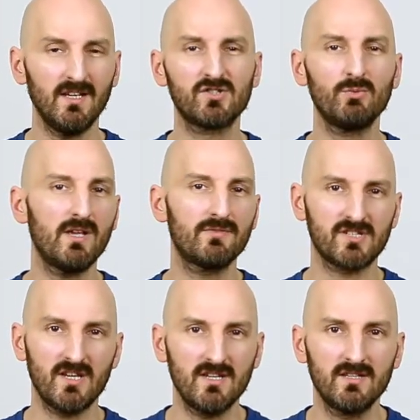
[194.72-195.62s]
It's a way of
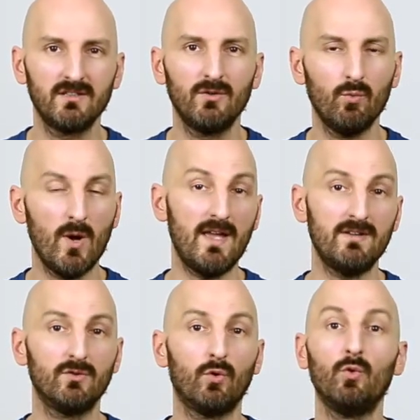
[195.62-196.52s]
saying
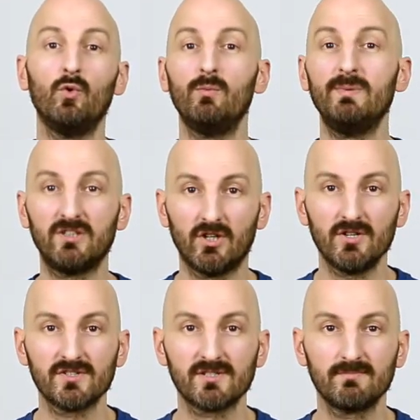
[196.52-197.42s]
when or
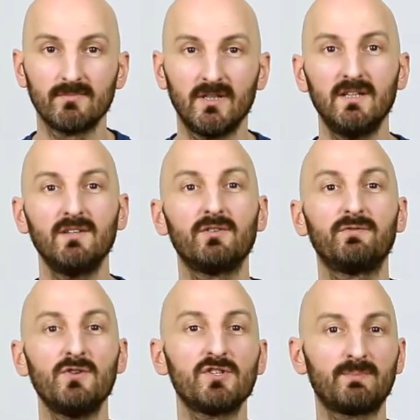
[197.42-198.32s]
because. The
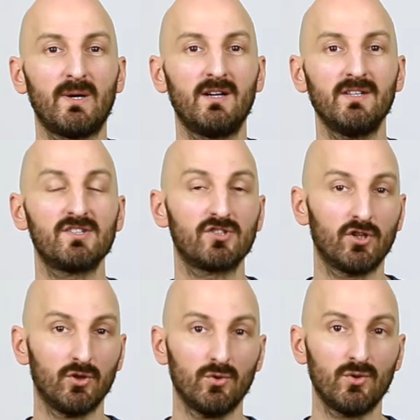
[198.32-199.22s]
first part is the
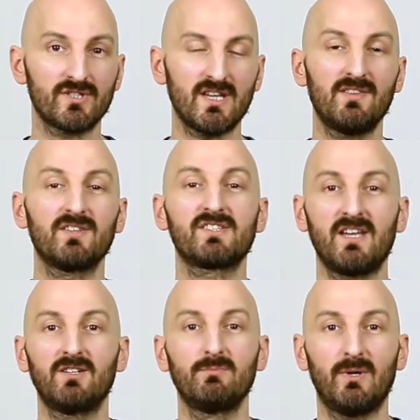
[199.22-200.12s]
cause and the
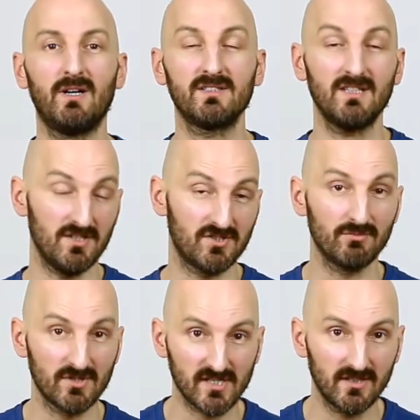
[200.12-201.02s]
second part is the
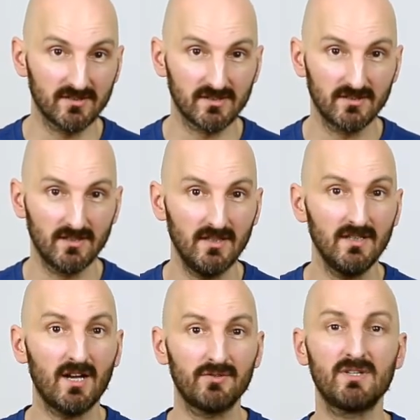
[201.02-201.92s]
result.
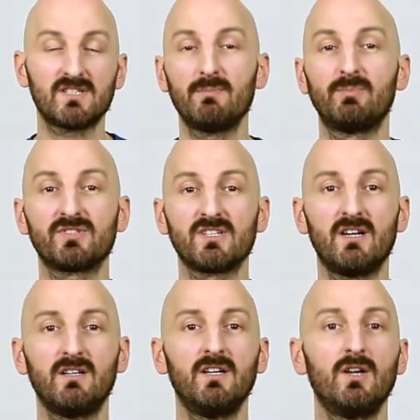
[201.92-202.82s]
Other examples
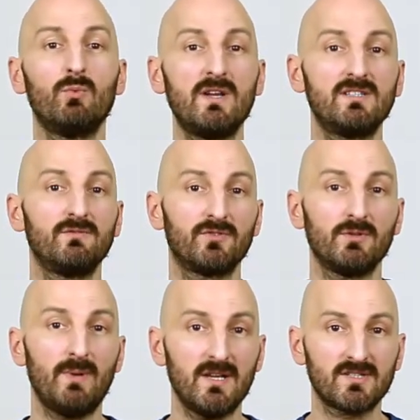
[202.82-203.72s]
are waiting for the
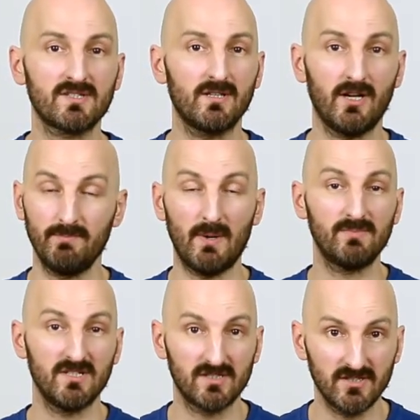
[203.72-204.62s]
bus, I
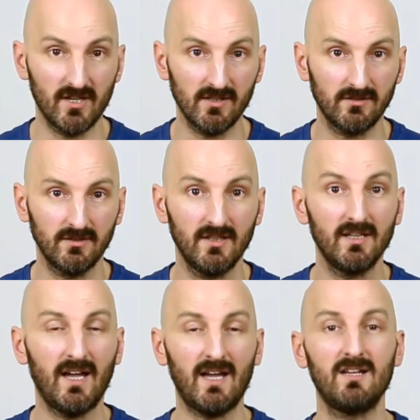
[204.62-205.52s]
bumped into Niall,
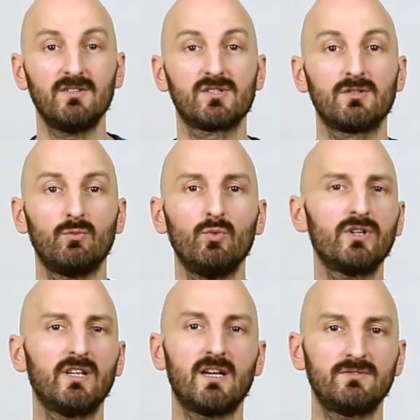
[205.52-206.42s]
and
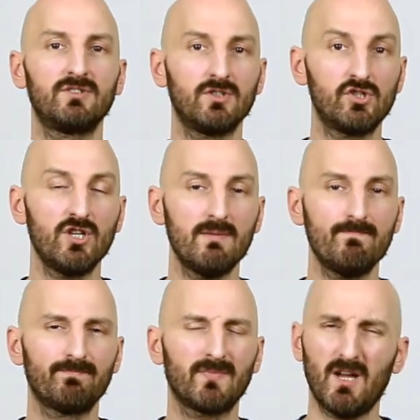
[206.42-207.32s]
working out at the
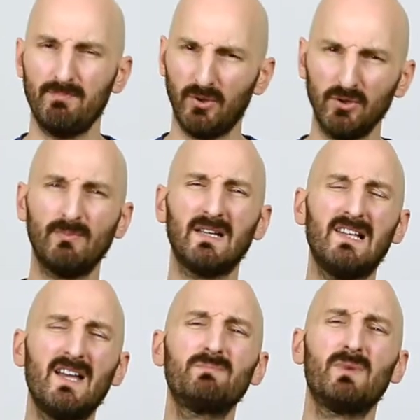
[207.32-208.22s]
gym, I pulled my
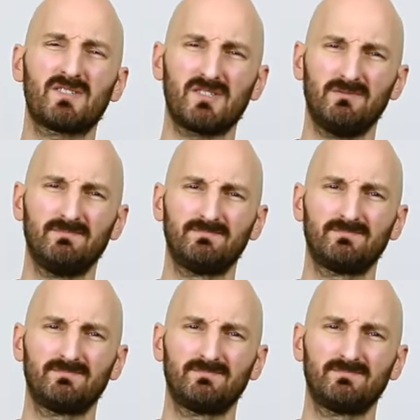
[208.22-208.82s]
leg muscle.